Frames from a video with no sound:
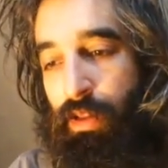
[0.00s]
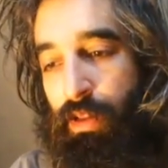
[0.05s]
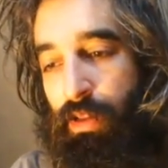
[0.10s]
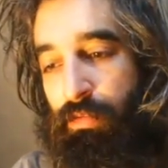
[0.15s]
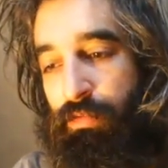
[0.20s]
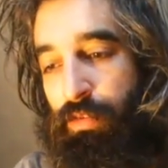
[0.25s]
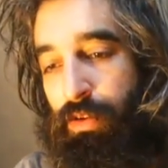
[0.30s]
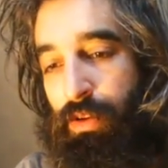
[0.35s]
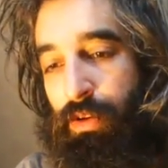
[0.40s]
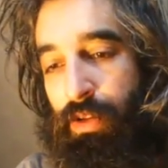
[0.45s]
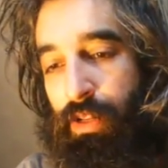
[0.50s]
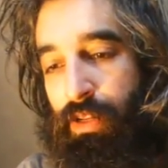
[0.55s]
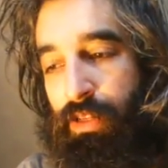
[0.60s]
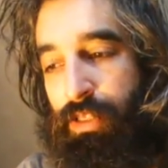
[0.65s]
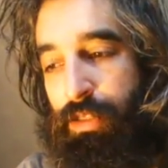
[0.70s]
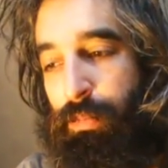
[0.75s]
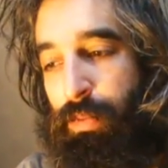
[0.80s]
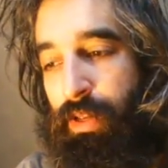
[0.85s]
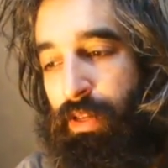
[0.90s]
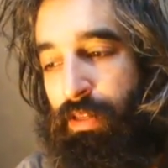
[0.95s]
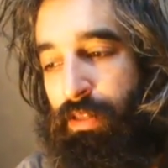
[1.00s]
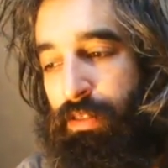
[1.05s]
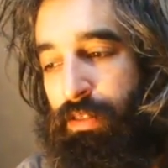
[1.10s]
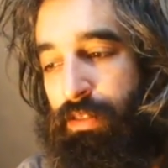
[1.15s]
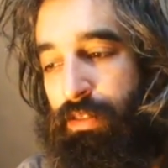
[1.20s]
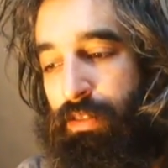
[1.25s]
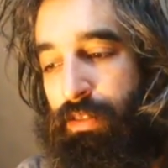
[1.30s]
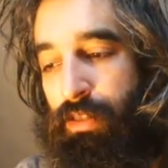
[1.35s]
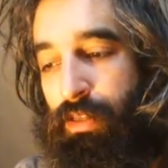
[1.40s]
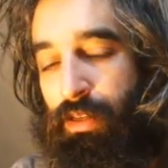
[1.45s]
if you need a
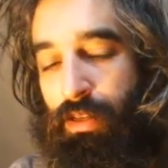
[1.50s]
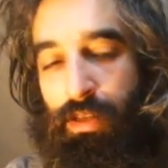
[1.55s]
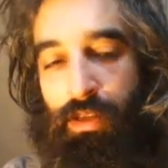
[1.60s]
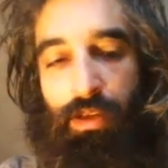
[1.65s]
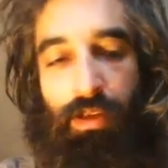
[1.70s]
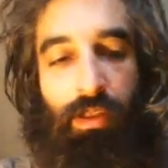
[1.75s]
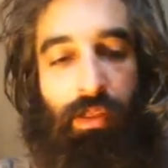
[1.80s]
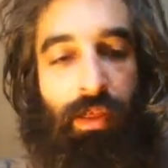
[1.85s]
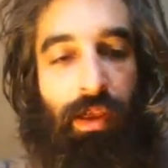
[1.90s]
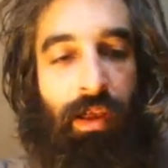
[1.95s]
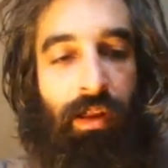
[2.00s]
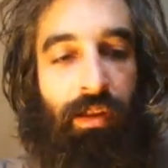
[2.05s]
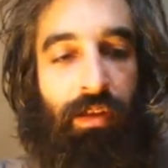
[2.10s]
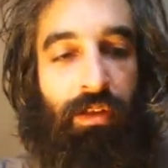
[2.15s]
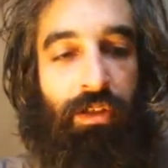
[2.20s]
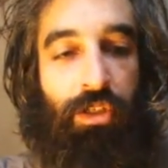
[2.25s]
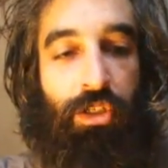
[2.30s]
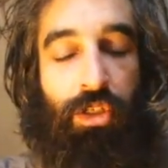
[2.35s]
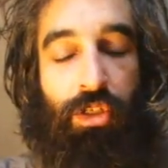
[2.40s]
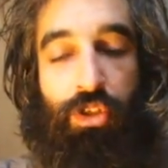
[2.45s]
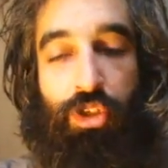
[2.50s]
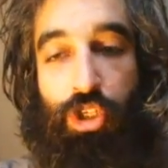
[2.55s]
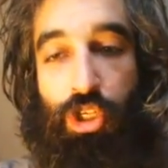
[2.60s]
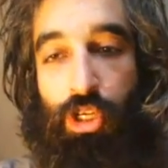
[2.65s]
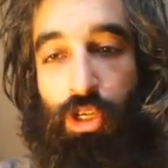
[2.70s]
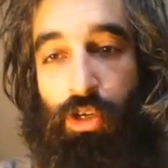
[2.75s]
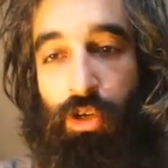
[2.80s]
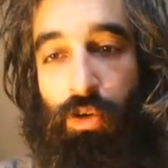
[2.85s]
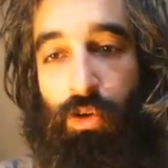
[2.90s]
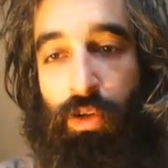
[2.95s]
space that is
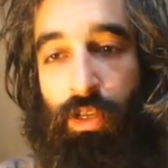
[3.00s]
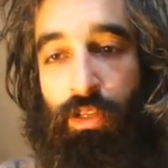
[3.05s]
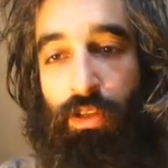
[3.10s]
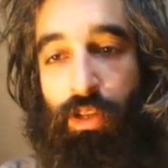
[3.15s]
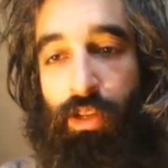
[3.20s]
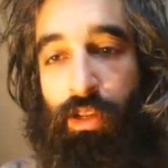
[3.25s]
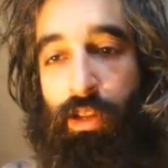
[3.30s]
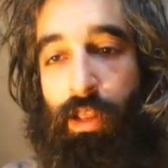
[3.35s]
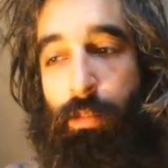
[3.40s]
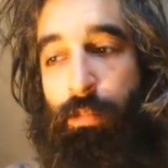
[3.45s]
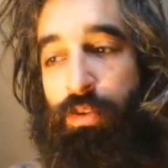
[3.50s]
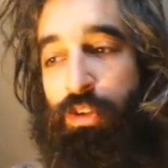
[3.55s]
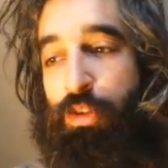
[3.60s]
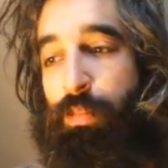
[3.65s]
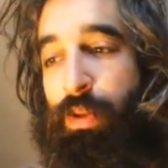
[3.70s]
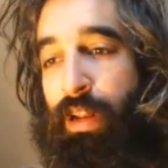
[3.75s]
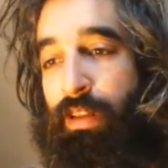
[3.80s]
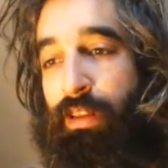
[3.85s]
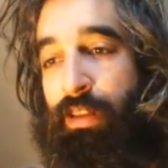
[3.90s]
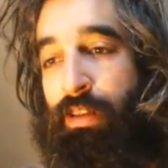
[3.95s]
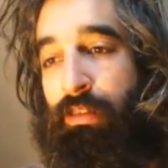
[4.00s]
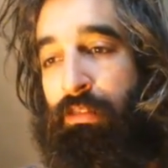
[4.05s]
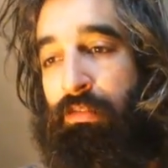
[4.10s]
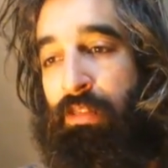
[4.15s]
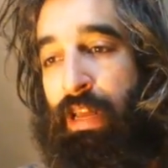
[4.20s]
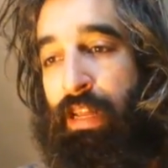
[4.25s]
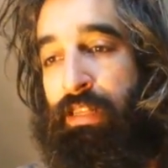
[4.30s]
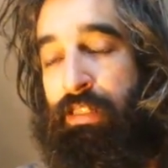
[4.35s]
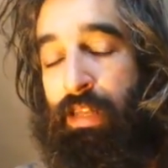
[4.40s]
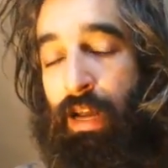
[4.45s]
chill and you need a perspective
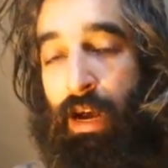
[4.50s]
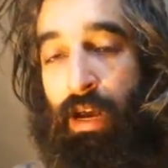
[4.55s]
that is